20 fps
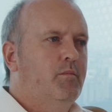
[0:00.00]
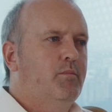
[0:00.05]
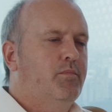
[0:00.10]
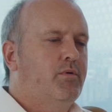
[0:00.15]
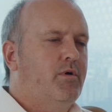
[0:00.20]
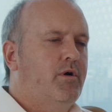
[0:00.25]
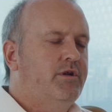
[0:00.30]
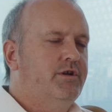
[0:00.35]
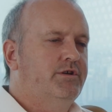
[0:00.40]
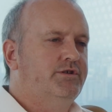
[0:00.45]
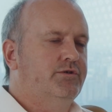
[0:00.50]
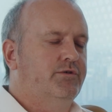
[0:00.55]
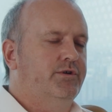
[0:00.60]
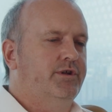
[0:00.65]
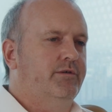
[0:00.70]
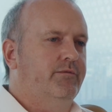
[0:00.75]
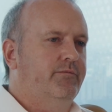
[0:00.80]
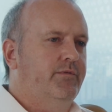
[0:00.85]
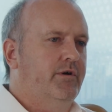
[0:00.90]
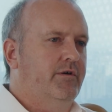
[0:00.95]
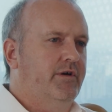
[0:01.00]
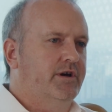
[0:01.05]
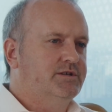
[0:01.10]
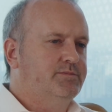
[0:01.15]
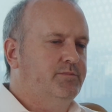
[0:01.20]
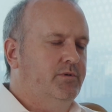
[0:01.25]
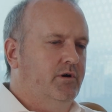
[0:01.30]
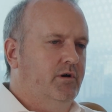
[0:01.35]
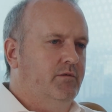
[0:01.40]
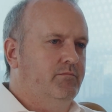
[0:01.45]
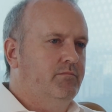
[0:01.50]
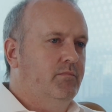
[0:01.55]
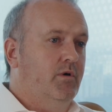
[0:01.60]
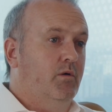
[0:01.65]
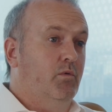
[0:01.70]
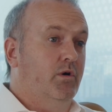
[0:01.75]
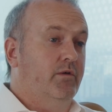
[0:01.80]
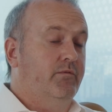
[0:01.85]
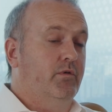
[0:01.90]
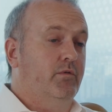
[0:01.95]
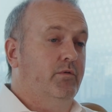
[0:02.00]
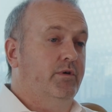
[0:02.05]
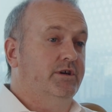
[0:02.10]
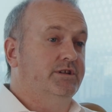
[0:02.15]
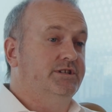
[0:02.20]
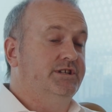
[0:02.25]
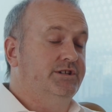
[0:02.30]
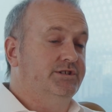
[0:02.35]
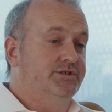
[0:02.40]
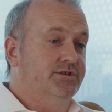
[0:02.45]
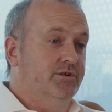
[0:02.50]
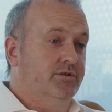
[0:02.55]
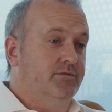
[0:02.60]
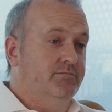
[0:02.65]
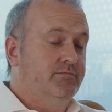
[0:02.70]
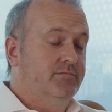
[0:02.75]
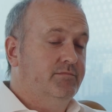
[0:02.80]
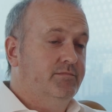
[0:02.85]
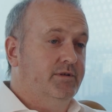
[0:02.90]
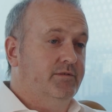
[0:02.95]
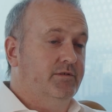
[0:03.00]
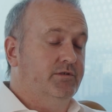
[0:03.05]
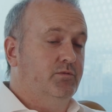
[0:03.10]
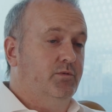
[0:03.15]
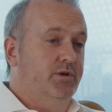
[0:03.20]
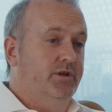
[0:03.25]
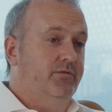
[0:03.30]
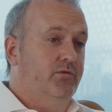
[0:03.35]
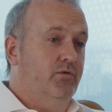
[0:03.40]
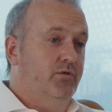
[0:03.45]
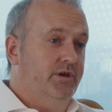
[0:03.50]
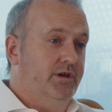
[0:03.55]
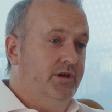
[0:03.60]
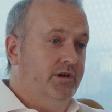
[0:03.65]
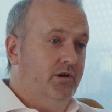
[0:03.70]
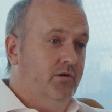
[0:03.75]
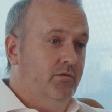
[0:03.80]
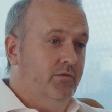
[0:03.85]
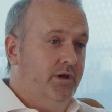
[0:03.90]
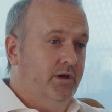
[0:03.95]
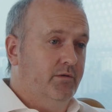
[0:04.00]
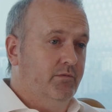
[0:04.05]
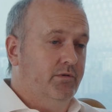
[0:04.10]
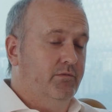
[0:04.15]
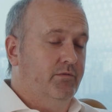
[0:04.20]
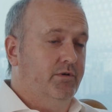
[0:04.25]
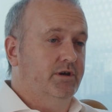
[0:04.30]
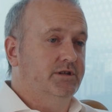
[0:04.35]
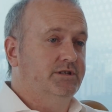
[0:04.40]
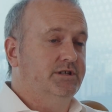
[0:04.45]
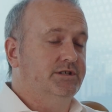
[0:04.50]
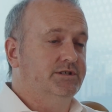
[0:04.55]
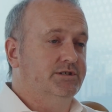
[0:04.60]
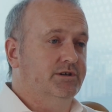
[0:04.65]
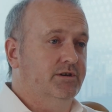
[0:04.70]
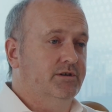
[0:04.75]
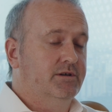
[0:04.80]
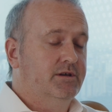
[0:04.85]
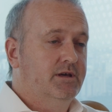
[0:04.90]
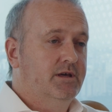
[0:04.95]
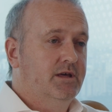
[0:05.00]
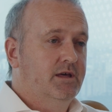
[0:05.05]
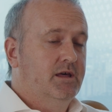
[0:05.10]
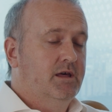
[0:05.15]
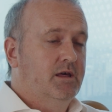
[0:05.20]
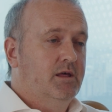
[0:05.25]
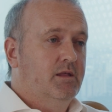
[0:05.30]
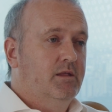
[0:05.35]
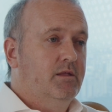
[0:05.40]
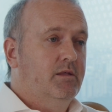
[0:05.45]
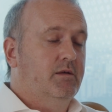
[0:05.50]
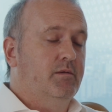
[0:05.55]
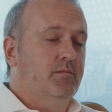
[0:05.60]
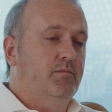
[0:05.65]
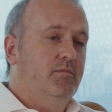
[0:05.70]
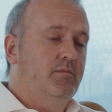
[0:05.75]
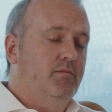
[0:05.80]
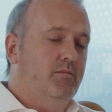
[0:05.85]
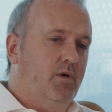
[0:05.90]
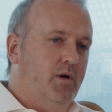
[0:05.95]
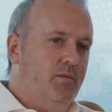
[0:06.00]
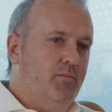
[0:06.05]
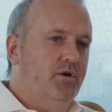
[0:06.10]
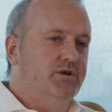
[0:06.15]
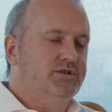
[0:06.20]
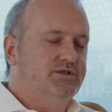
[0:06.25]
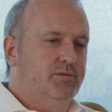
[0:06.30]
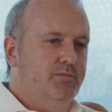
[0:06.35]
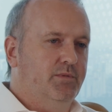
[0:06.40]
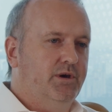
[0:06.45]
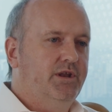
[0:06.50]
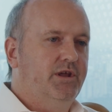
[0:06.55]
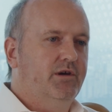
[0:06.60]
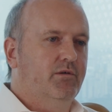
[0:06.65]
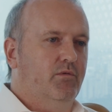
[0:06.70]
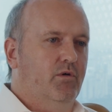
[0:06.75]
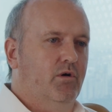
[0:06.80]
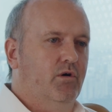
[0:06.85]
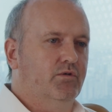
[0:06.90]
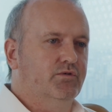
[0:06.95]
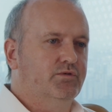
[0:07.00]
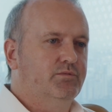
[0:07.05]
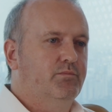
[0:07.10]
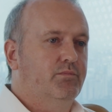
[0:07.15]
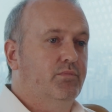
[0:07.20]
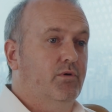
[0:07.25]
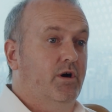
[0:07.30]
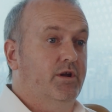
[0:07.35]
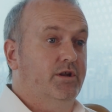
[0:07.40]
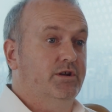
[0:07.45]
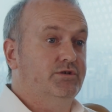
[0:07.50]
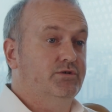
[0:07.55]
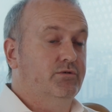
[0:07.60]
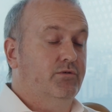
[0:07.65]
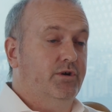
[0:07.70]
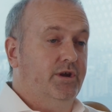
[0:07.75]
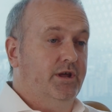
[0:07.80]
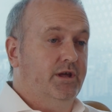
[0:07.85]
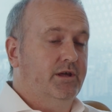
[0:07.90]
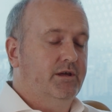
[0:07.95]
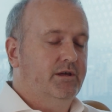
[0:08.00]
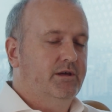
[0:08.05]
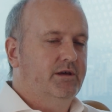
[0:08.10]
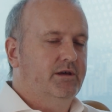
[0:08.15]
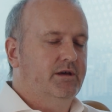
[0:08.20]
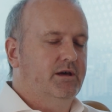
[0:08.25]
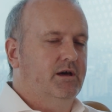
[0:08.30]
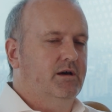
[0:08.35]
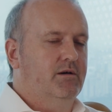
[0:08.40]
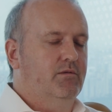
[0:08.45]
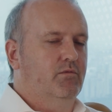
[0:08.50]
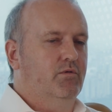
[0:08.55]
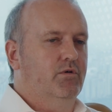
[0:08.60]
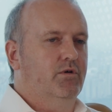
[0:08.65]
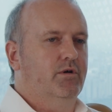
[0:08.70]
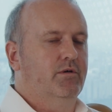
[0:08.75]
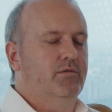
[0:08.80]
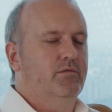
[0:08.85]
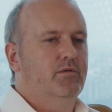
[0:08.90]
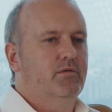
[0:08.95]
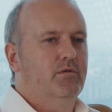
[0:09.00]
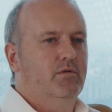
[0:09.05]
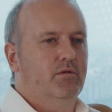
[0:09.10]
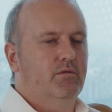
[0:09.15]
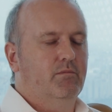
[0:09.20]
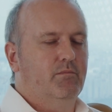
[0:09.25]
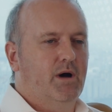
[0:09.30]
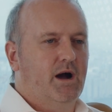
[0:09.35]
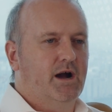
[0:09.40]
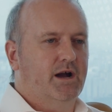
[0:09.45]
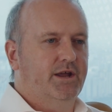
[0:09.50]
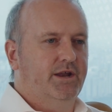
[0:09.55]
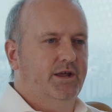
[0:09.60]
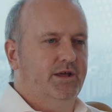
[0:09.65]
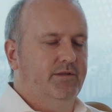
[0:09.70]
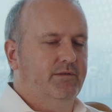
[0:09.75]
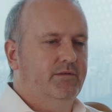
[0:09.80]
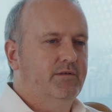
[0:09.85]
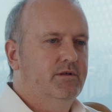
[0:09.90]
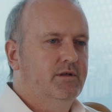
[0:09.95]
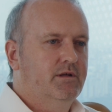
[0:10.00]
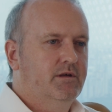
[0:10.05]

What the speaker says: Prior to joining Ferrexpo, I worked for Rio Tinto. I had a 24-year career with Rio Tinto. My most immediate roles prior to joining were marketing